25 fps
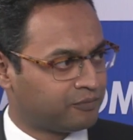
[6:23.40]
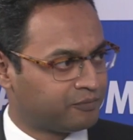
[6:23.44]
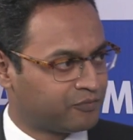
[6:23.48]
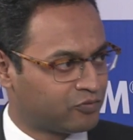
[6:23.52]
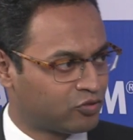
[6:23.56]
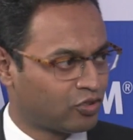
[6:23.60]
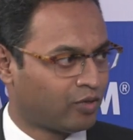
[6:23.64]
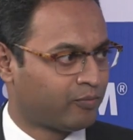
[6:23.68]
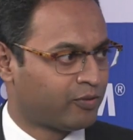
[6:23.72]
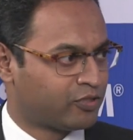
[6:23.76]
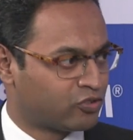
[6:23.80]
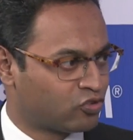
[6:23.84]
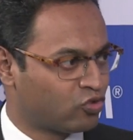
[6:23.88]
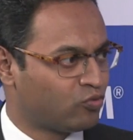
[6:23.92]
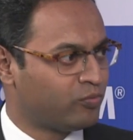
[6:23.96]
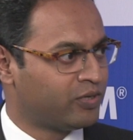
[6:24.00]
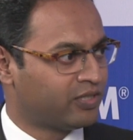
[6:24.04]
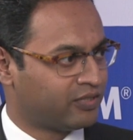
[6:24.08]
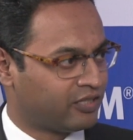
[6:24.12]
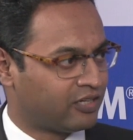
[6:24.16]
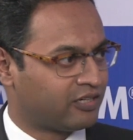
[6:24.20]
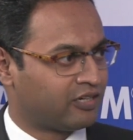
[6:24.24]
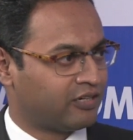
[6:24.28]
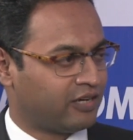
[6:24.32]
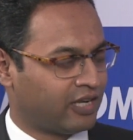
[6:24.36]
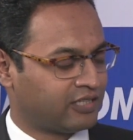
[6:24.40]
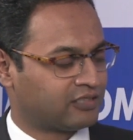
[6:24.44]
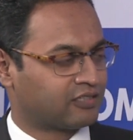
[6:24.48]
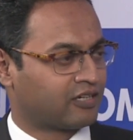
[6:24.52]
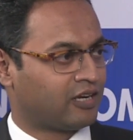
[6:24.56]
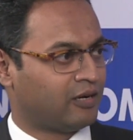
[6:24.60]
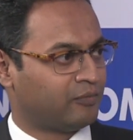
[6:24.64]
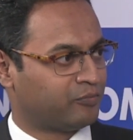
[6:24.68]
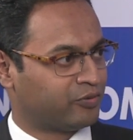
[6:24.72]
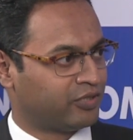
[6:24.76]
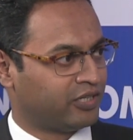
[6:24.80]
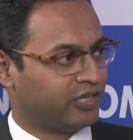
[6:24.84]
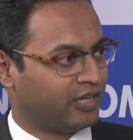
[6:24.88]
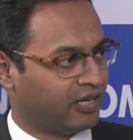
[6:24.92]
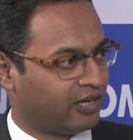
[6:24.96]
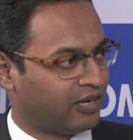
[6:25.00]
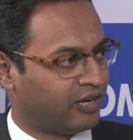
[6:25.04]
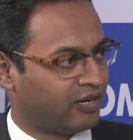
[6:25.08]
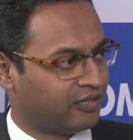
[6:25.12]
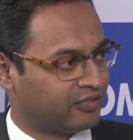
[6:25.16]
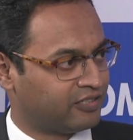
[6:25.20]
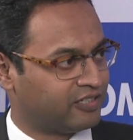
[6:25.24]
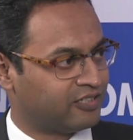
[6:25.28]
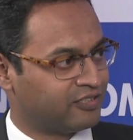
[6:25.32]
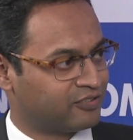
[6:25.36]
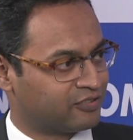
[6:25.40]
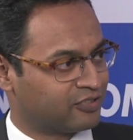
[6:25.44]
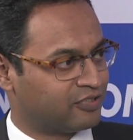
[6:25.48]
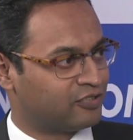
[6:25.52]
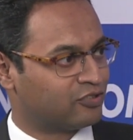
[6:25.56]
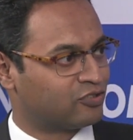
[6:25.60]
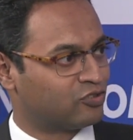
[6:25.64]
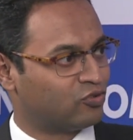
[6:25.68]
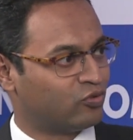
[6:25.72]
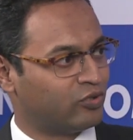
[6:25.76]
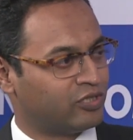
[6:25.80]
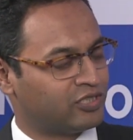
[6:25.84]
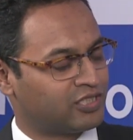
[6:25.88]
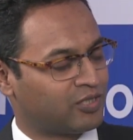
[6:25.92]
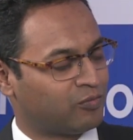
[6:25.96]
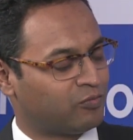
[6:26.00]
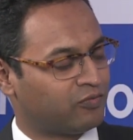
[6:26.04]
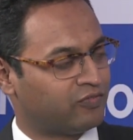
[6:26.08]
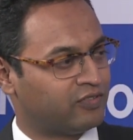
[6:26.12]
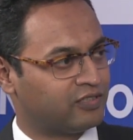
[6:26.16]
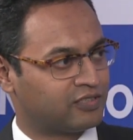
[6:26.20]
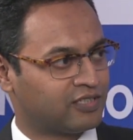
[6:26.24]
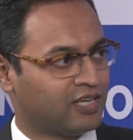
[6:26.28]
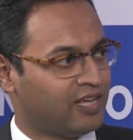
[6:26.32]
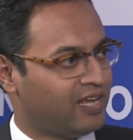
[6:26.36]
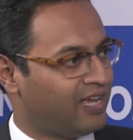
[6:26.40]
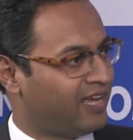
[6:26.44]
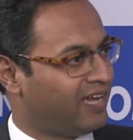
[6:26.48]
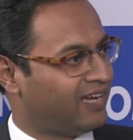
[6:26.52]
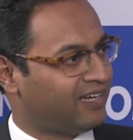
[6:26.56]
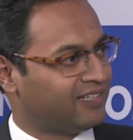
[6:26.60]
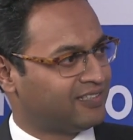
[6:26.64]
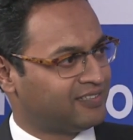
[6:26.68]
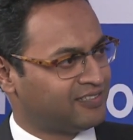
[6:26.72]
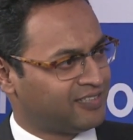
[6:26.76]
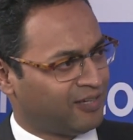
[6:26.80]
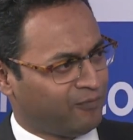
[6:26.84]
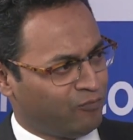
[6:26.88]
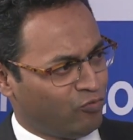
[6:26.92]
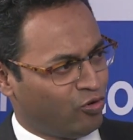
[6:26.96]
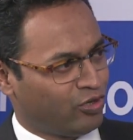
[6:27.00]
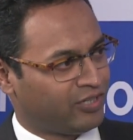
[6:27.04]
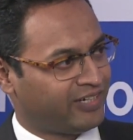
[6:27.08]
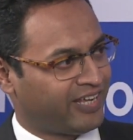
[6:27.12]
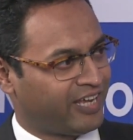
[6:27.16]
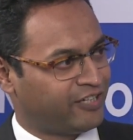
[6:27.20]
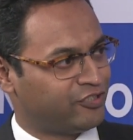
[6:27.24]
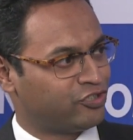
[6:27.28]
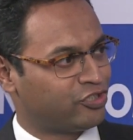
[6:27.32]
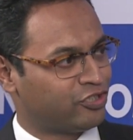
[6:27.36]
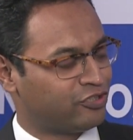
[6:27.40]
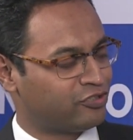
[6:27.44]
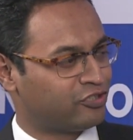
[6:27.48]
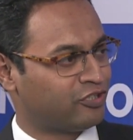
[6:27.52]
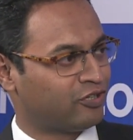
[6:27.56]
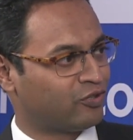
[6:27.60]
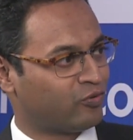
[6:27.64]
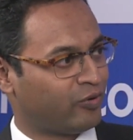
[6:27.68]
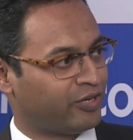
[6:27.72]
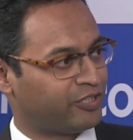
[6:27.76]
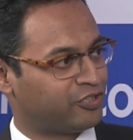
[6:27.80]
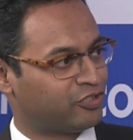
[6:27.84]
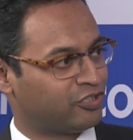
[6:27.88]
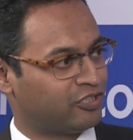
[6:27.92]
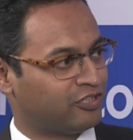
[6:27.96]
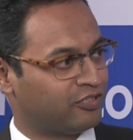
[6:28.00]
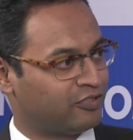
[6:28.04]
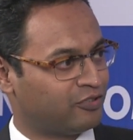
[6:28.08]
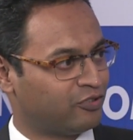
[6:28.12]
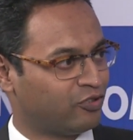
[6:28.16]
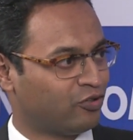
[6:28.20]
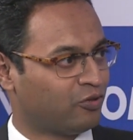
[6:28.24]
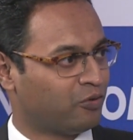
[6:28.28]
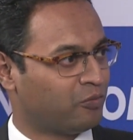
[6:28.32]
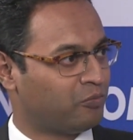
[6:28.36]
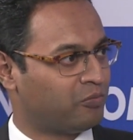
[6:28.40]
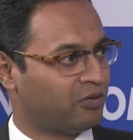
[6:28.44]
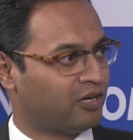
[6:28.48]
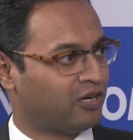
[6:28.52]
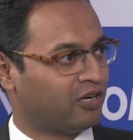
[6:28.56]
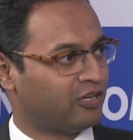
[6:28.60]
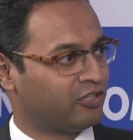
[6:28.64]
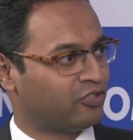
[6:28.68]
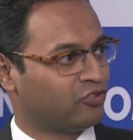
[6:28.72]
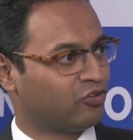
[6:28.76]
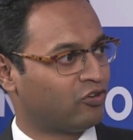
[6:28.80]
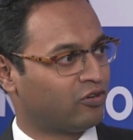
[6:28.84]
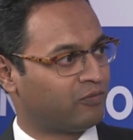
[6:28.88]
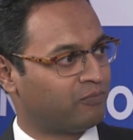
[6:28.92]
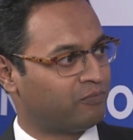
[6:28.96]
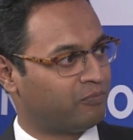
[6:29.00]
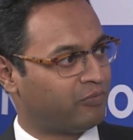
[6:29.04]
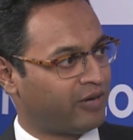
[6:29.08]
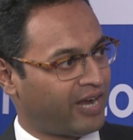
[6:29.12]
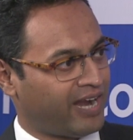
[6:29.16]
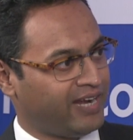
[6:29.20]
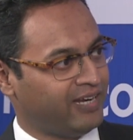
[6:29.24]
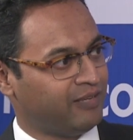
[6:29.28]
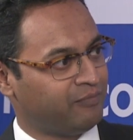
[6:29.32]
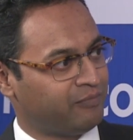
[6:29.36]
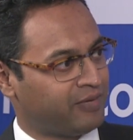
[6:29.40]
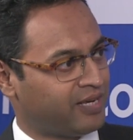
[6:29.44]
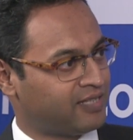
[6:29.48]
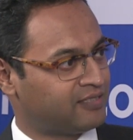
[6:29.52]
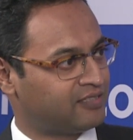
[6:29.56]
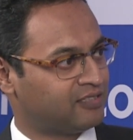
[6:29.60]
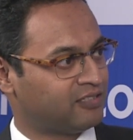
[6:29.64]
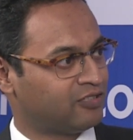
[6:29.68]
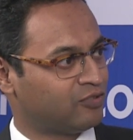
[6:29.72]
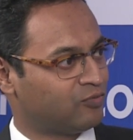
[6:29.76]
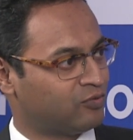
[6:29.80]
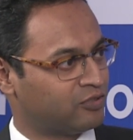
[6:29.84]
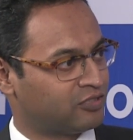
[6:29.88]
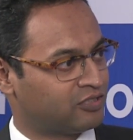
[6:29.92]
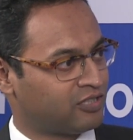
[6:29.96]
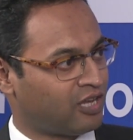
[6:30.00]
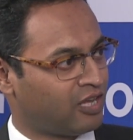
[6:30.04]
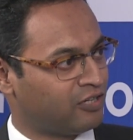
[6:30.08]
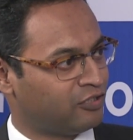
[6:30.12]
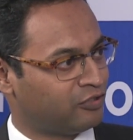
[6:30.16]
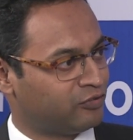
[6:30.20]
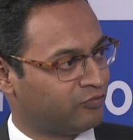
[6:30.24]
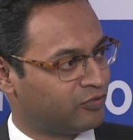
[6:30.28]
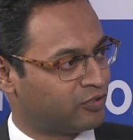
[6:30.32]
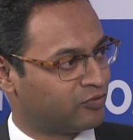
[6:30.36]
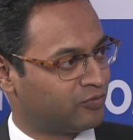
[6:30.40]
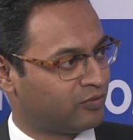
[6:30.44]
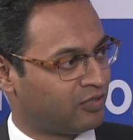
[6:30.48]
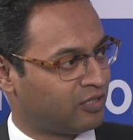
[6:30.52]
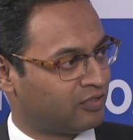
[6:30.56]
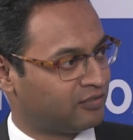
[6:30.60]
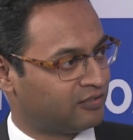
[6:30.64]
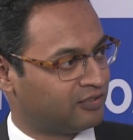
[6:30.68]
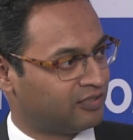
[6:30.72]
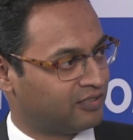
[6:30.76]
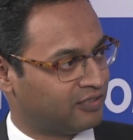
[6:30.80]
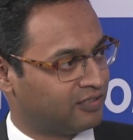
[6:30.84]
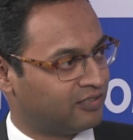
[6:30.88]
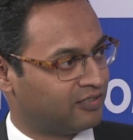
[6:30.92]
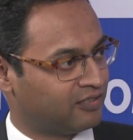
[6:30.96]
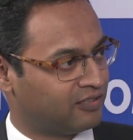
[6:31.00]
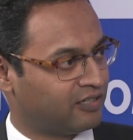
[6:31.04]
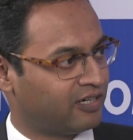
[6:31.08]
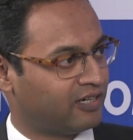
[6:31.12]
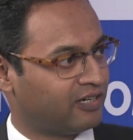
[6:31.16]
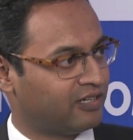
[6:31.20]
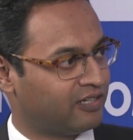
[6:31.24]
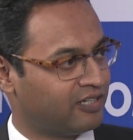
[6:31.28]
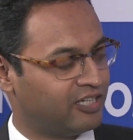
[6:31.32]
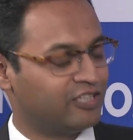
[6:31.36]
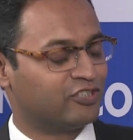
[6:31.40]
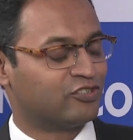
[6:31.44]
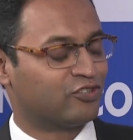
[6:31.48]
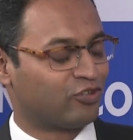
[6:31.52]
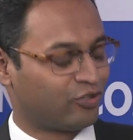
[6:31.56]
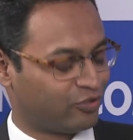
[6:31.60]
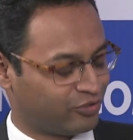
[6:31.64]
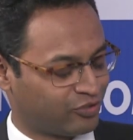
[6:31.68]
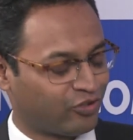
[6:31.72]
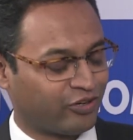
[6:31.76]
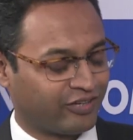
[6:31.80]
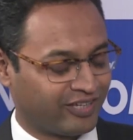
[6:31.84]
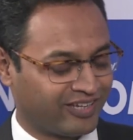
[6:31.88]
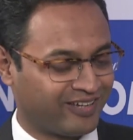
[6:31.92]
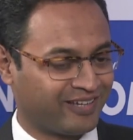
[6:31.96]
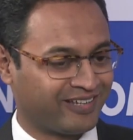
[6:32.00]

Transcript: So I'm assuming that as a company, NIIT is doing some of this. A somewhat tangential question. You know, your brand ambassador was Anand Vishwanathan.